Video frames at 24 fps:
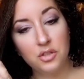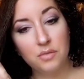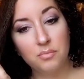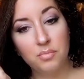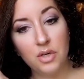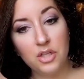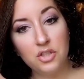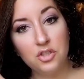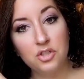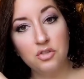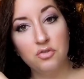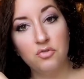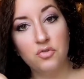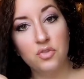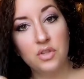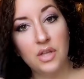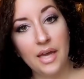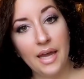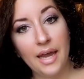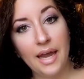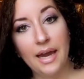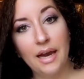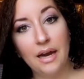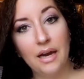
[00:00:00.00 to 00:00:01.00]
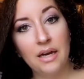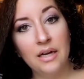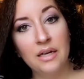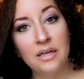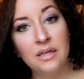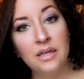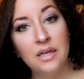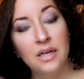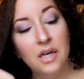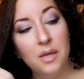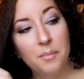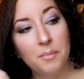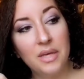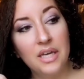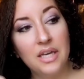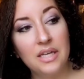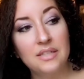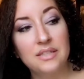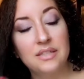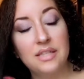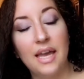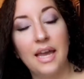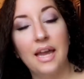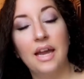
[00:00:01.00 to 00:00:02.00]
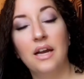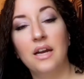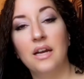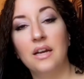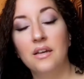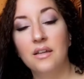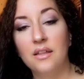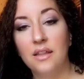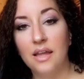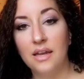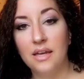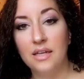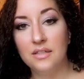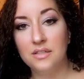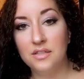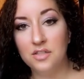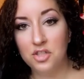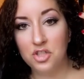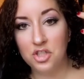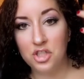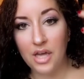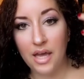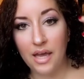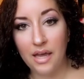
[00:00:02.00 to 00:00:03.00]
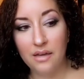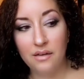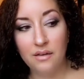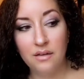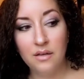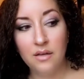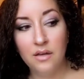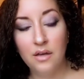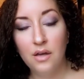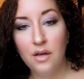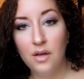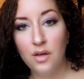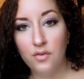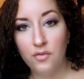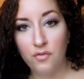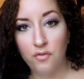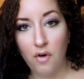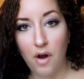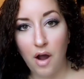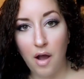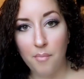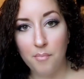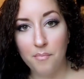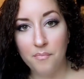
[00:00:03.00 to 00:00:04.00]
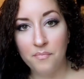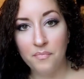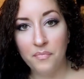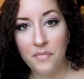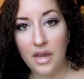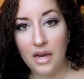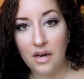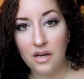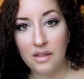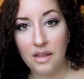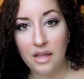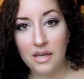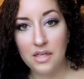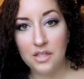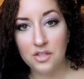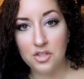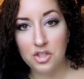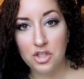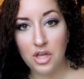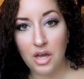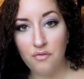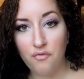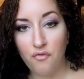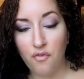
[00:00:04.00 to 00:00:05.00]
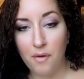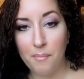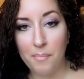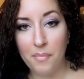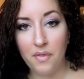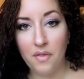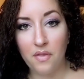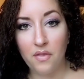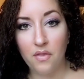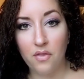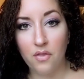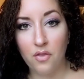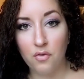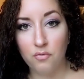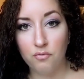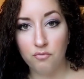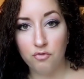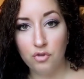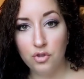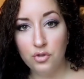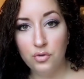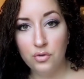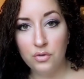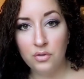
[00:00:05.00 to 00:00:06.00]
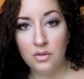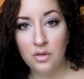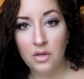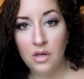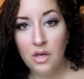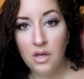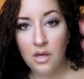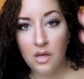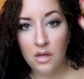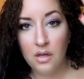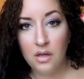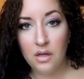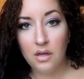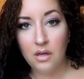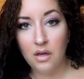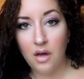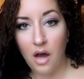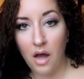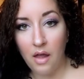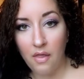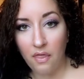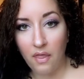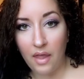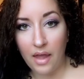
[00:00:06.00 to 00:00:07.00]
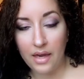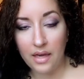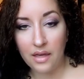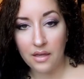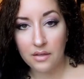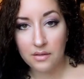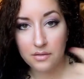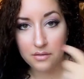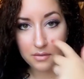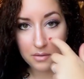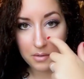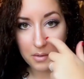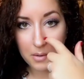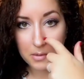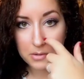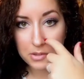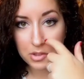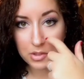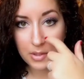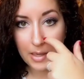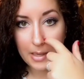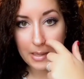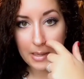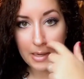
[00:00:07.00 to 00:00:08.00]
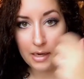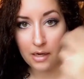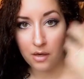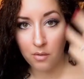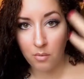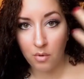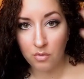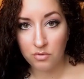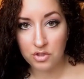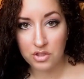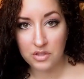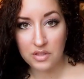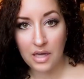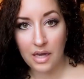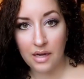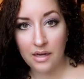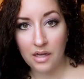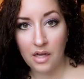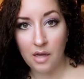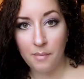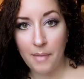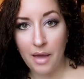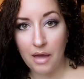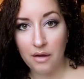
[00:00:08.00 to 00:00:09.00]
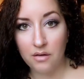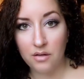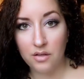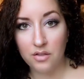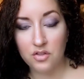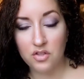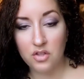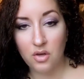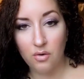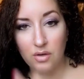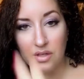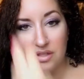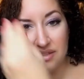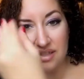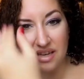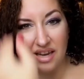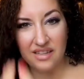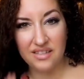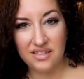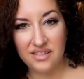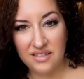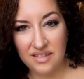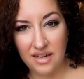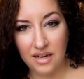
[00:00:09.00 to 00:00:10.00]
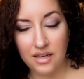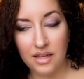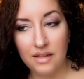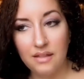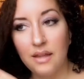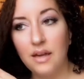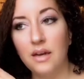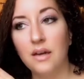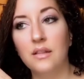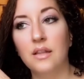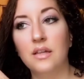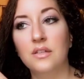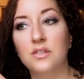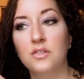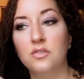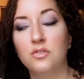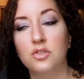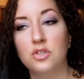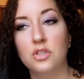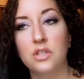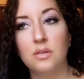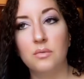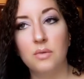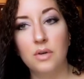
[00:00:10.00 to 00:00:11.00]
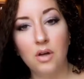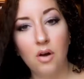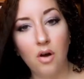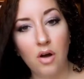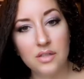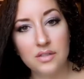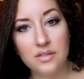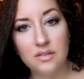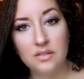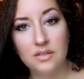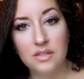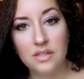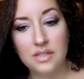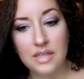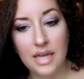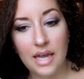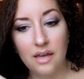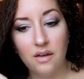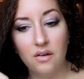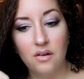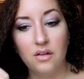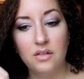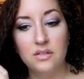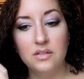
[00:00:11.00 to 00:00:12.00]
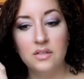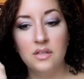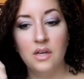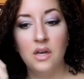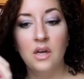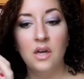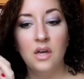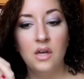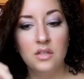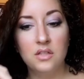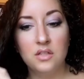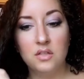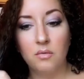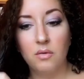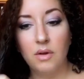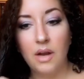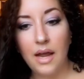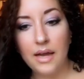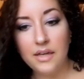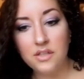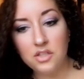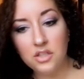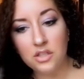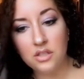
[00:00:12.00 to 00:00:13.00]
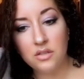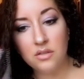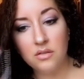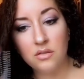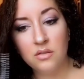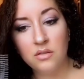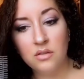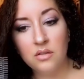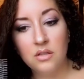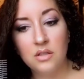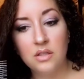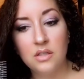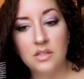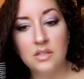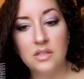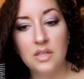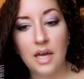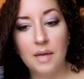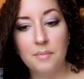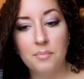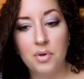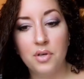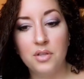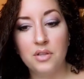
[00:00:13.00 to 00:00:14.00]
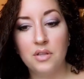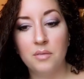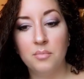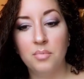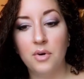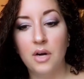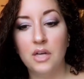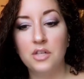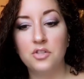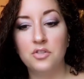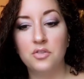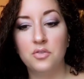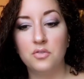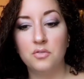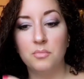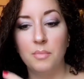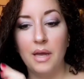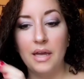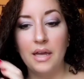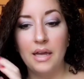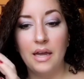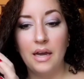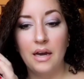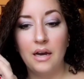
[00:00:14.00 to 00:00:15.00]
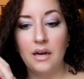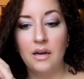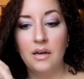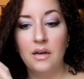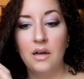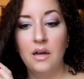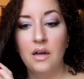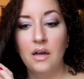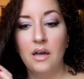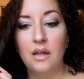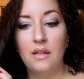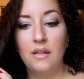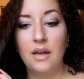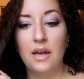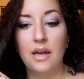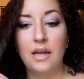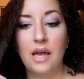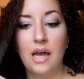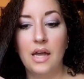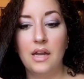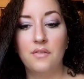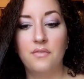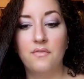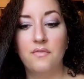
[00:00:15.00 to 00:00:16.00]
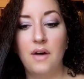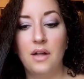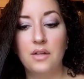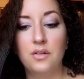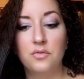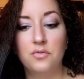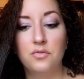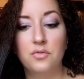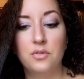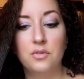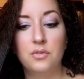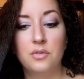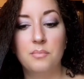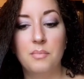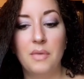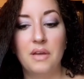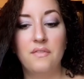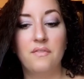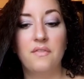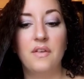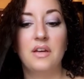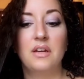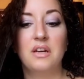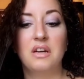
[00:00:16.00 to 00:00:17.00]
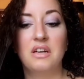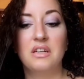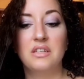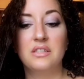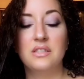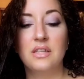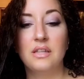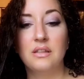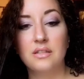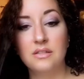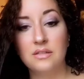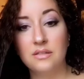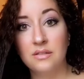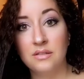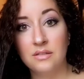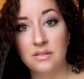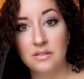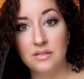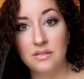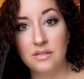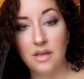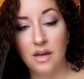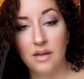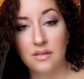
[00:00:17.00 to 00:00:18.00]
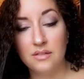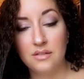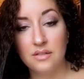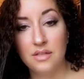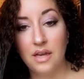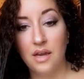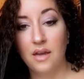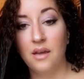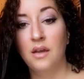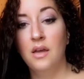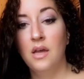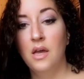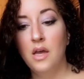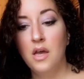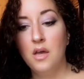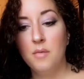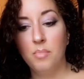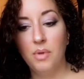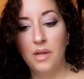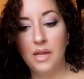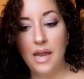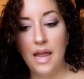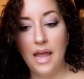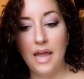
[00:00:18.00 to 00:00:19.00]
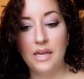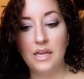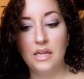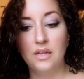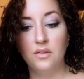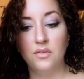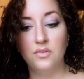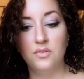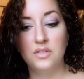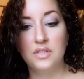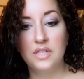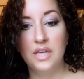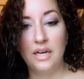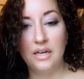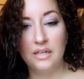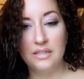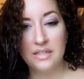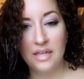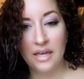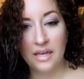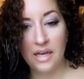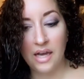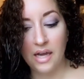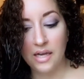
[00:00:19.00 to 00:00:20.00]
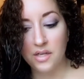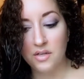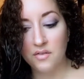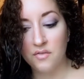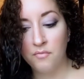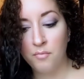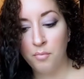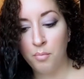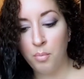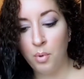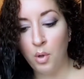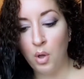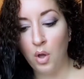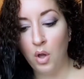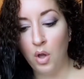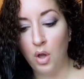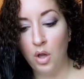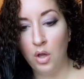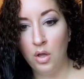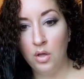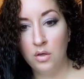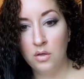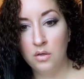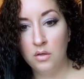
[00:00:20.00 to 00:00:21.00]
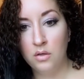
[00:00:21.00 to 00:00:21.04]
brushing through the hair, because hair that has shed from the root, unlike straight hair, it won't just kind of come out on its own. It's kind of stuck in there, and that's usually what causes the tangles. So what I do is I put the brush through my hair, and then I kind of follow through with my fingers, and this is disgusting, but any loose hairs I kind of pull.